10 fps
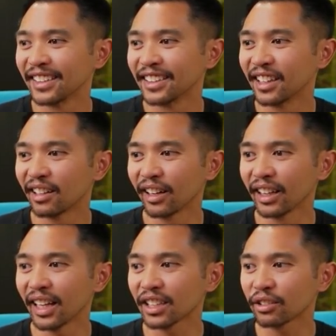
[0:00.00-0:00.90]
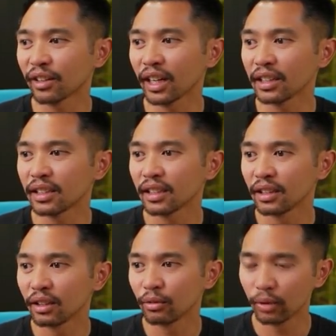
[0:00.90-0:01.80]
All right, that's great.
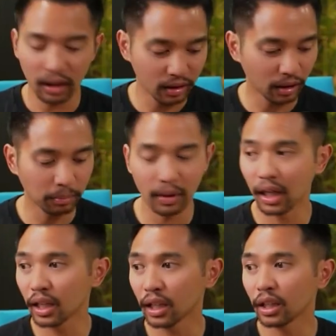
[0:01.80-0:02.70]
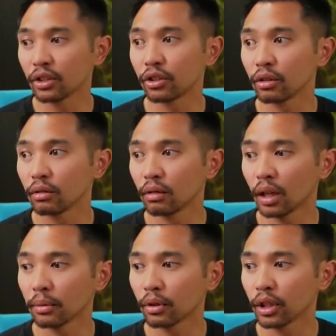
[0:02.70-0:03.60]
What else am I going to do?
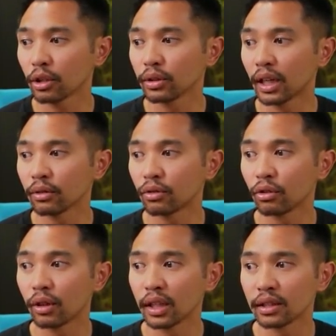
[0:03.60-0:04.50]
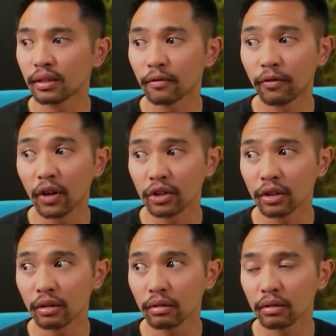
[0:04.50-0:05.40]
I'm going to go down to this
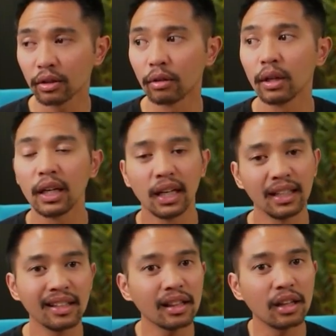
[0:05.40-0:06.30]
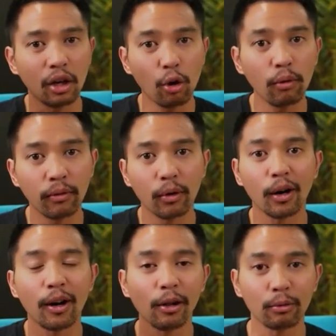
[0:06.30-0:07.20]
function. So it did the
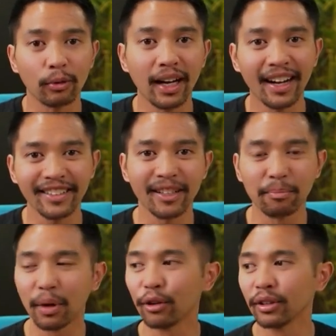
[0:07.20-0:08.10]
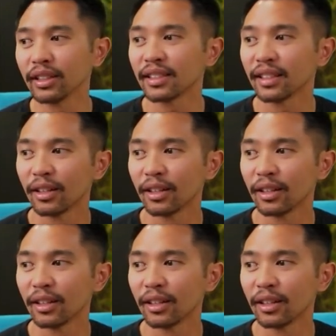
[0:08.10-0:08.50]
overall React component.